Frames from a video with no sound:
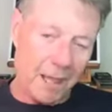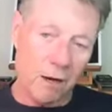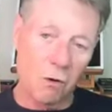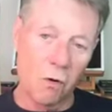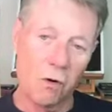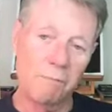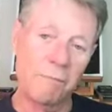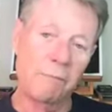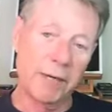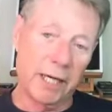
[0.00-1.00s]
or
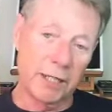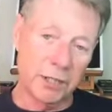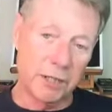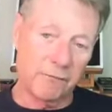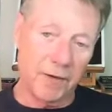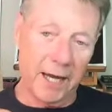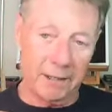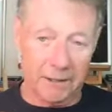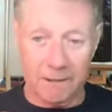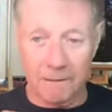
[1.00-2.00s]
because of the
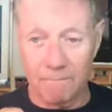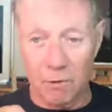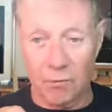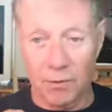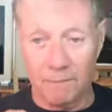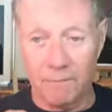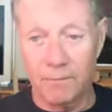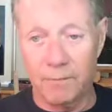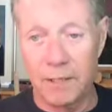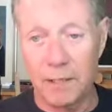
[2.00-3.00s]
fact that both
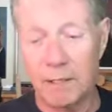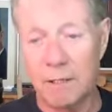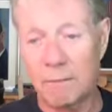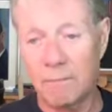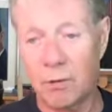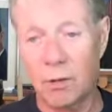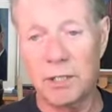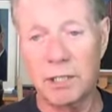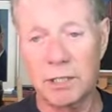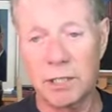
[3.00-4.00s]
the
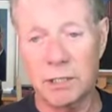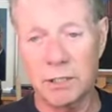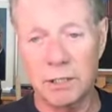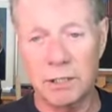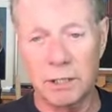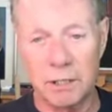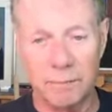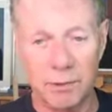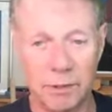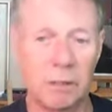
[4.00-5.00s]
protein synthesis
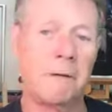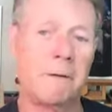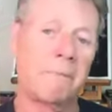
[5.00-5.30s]
inhibitor